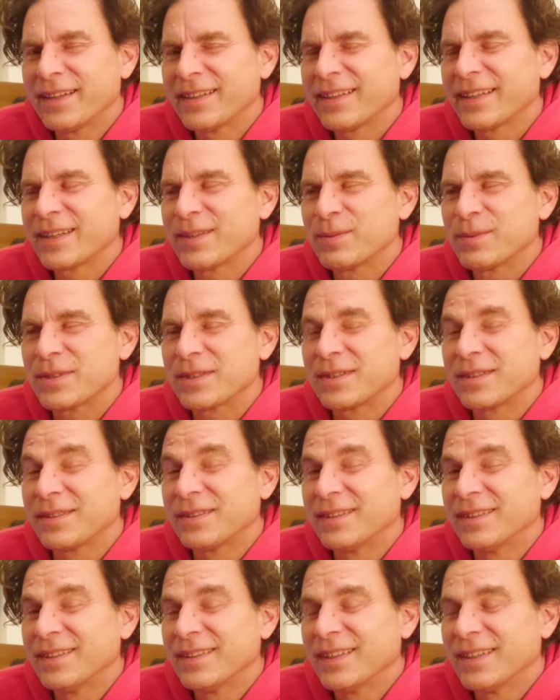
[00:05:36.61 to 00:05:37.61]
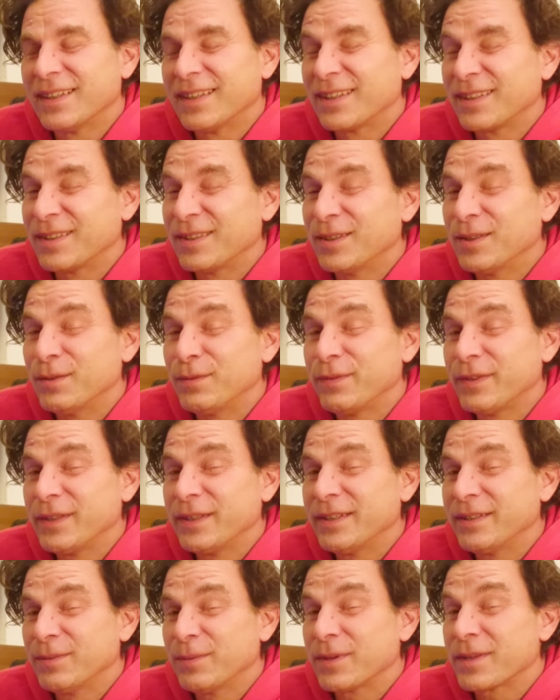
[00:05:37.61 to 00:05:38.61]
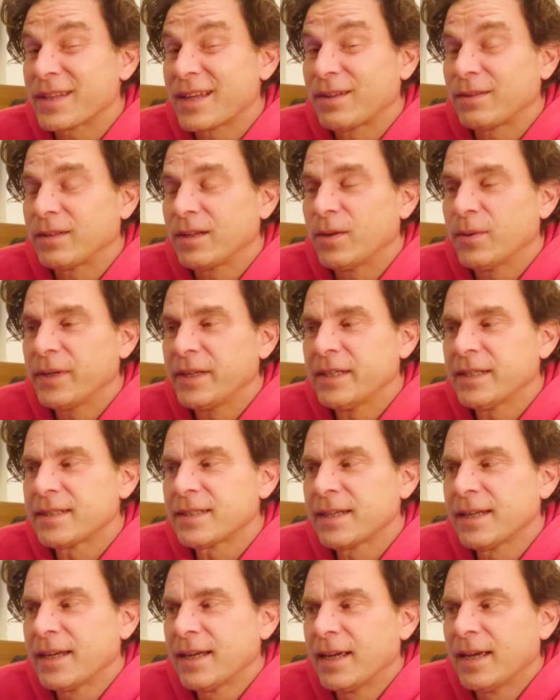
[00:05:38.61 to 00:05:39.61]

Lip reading: I think it was goofy without knowing it.